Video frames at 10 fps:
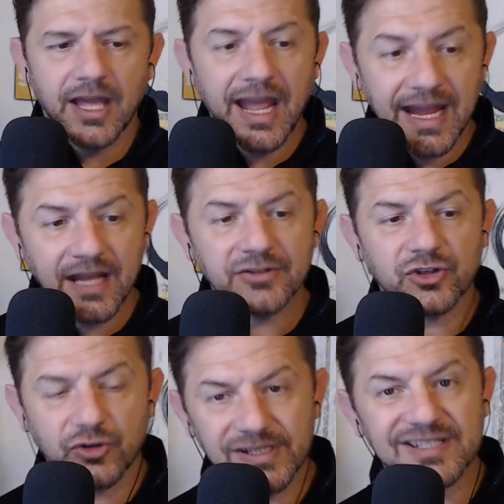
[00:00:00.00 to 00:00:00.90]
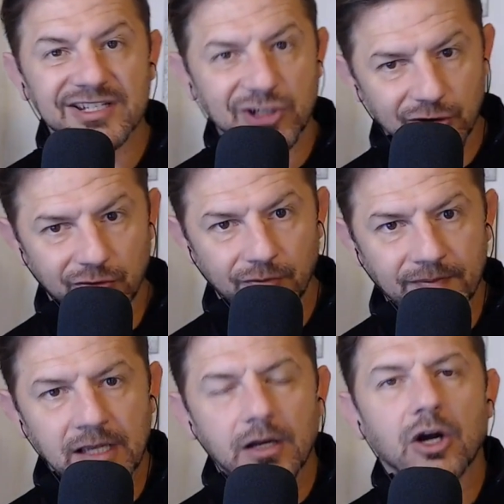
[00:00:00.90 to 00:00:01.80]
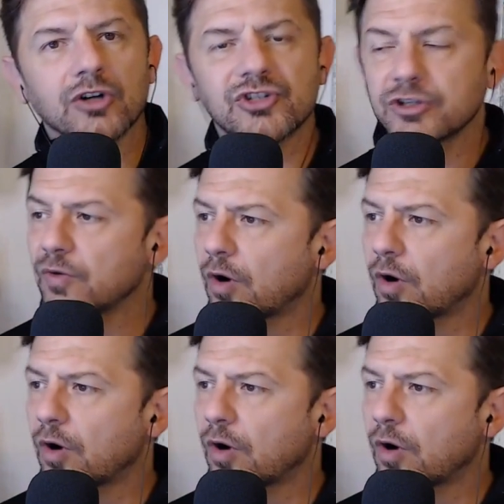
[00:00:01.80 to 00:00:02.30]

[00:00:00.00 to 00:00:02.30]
and Chris Koo, are two